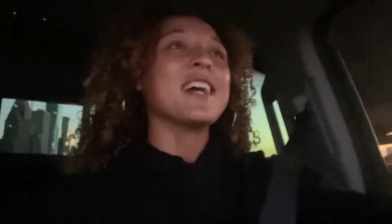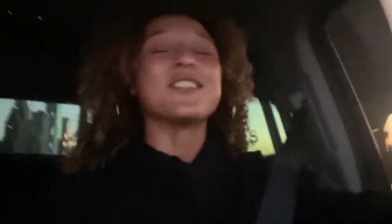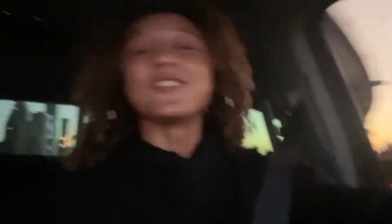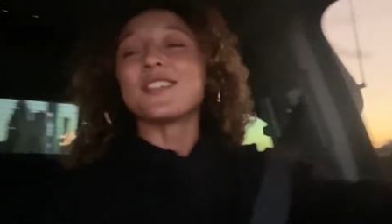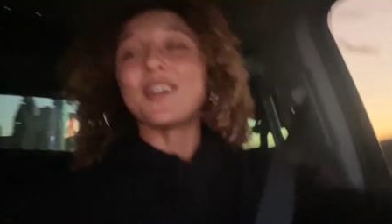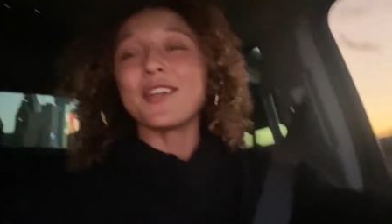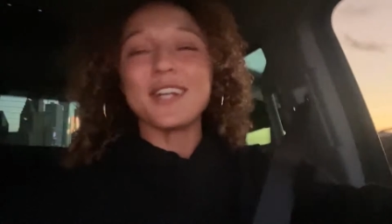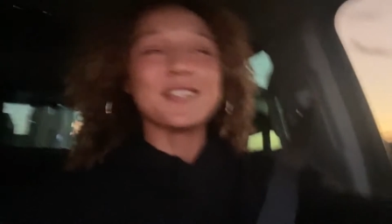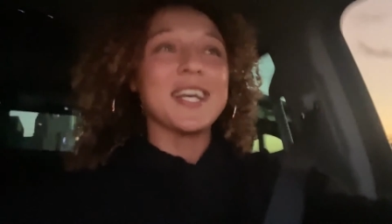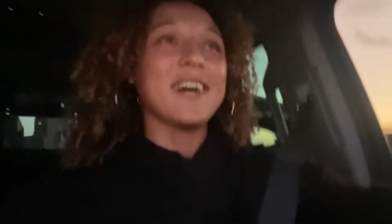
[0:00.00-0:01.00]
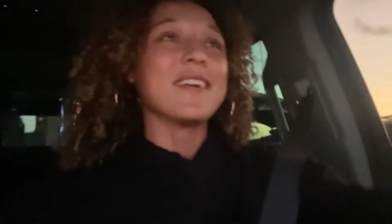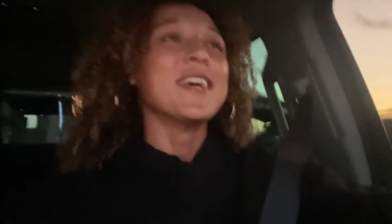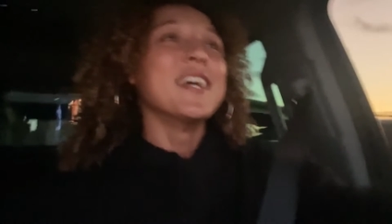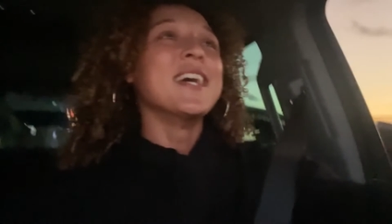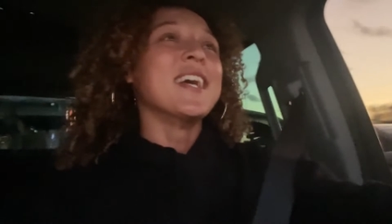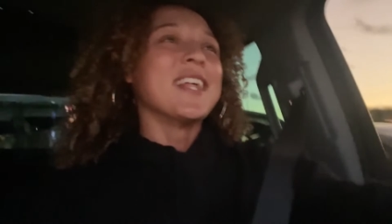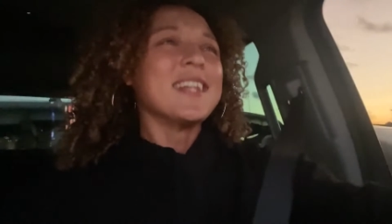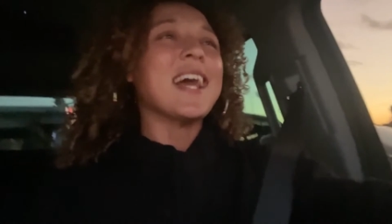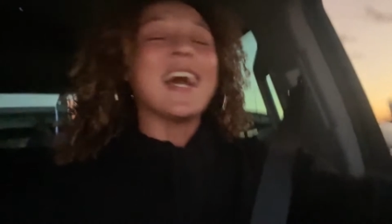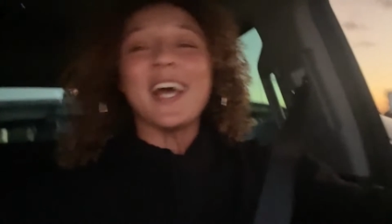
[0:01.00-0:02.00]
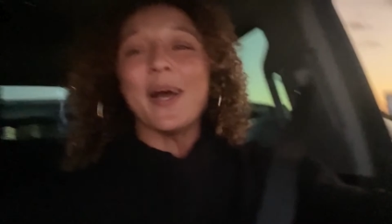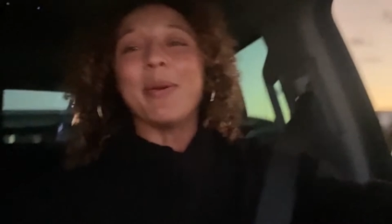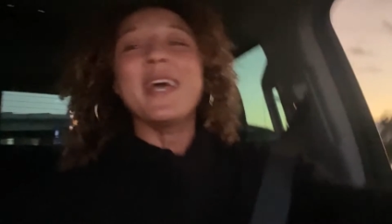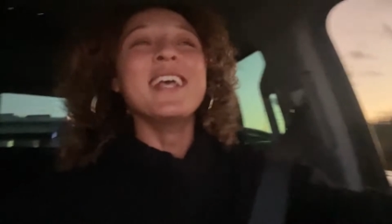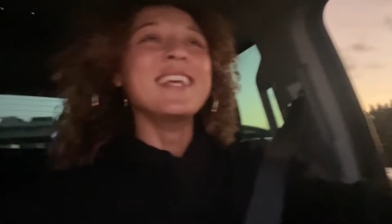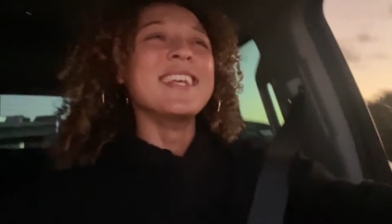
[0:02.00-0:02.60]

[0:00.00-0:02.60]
I choose to go downtown that happened